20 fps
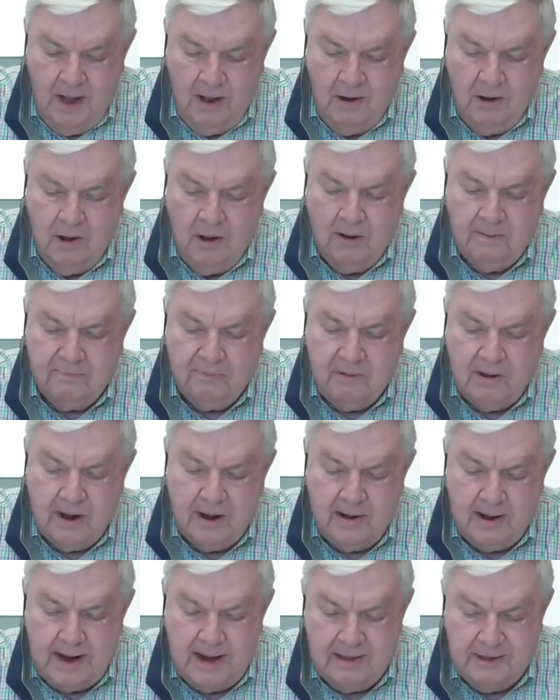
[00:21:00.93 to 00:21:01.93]
along
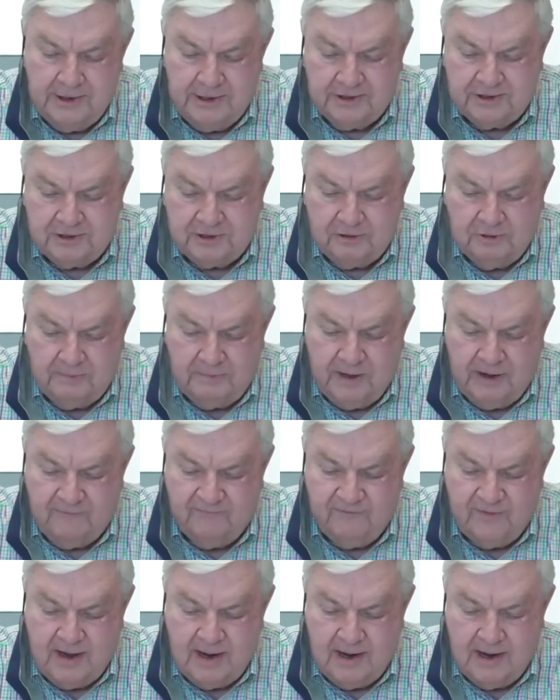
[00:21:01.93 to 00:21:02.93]
Prior Alley, is still being
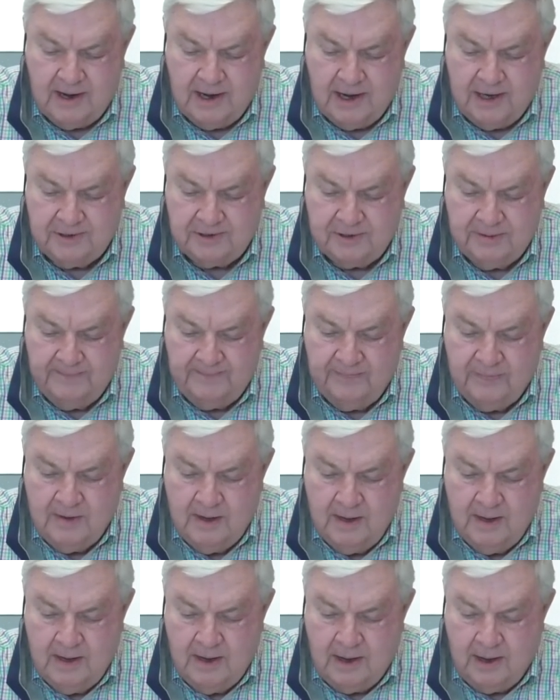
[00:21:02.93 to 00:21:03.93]
finalized.
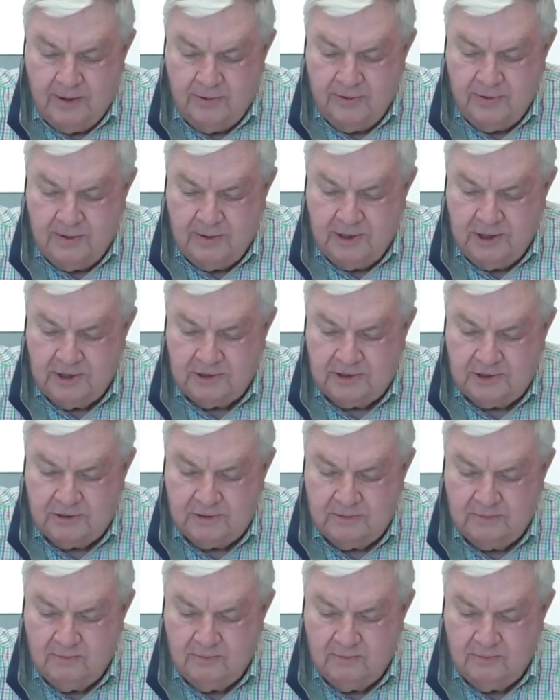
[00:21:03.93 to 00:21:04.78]
Other than this